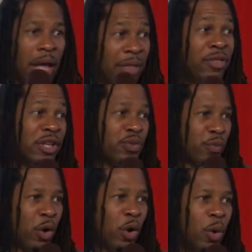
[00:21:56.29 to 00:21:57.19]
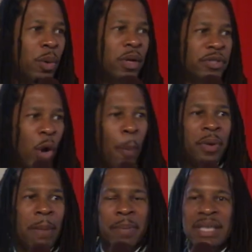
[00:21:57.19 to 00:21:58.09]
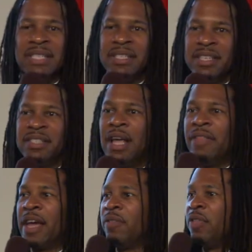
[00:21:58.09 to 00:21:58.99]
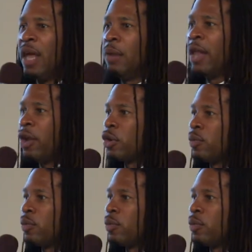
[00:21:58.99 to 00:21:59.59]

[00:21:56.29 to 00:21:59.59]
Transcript: in this room to open up businesses that can then later